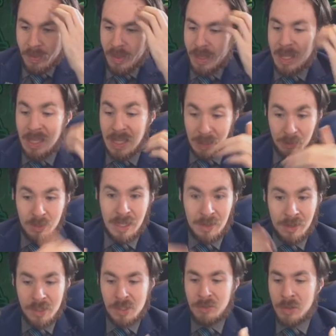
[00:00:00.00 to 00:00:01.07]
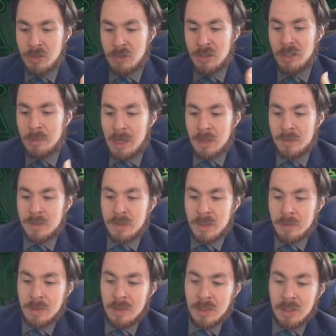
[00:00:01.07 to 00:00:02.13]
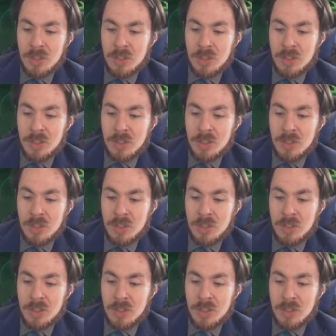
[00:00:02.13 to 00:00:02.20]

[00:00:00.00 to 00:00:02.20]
and it will count as a creature entering the battlefield and everything.